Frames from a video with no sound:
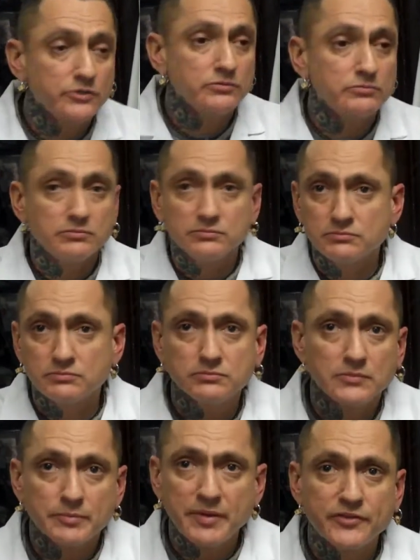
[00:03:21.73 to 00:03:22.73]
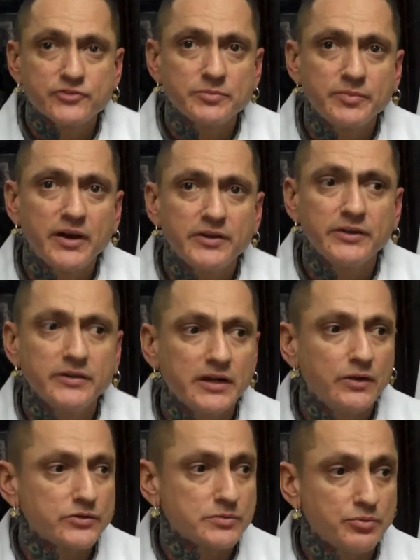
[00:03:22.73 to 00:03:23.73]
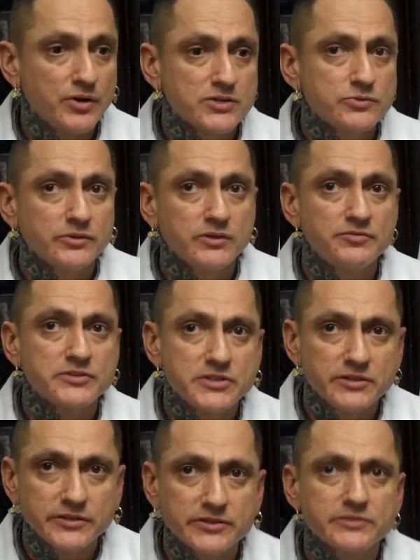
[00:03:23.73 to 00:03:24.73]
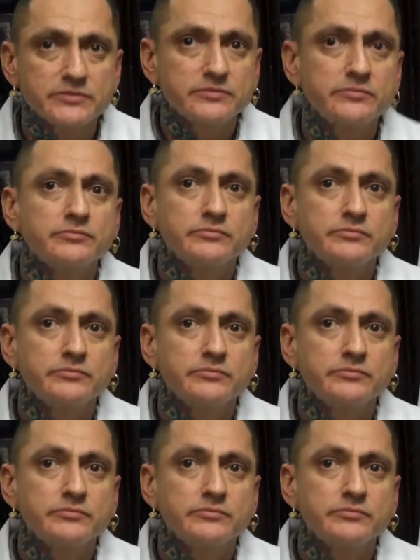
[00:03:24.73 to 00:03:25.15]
So made the trip out here, and I was impressed with the facilities.